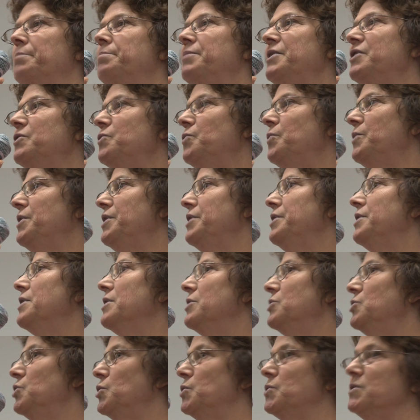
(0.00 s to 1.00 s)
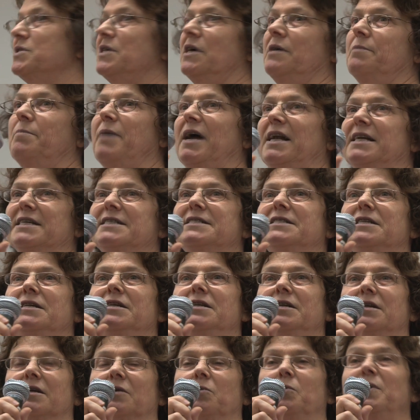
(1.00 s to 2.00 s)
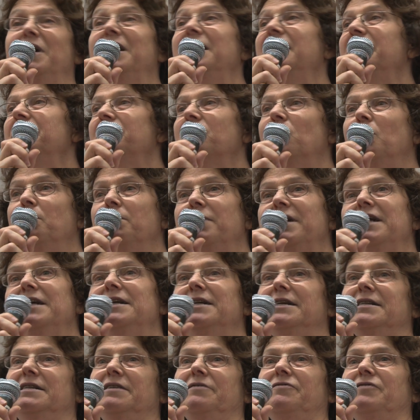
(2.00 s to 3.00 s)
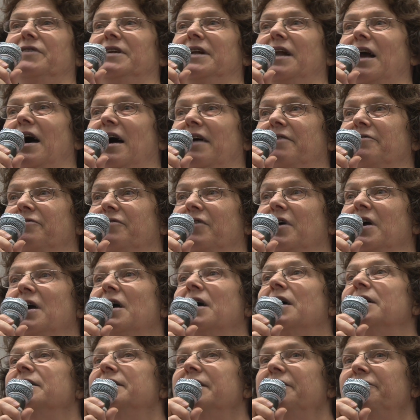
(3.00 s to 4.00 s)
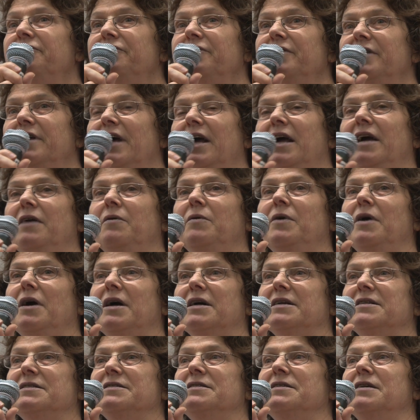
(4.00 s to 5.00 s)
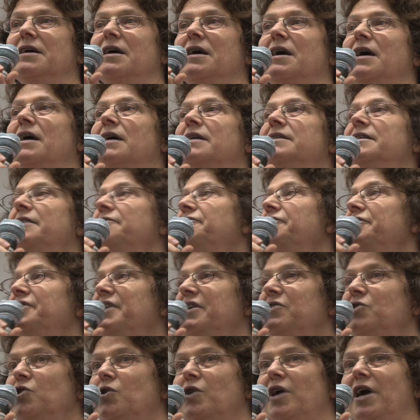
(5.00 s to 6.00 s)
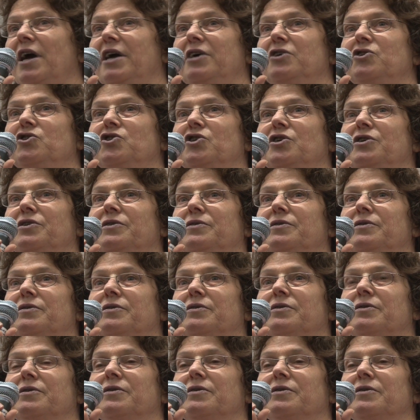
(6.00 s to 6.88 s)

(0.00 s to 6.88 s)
between Jews and Palestinians. We lived completely different life, different areas, different education.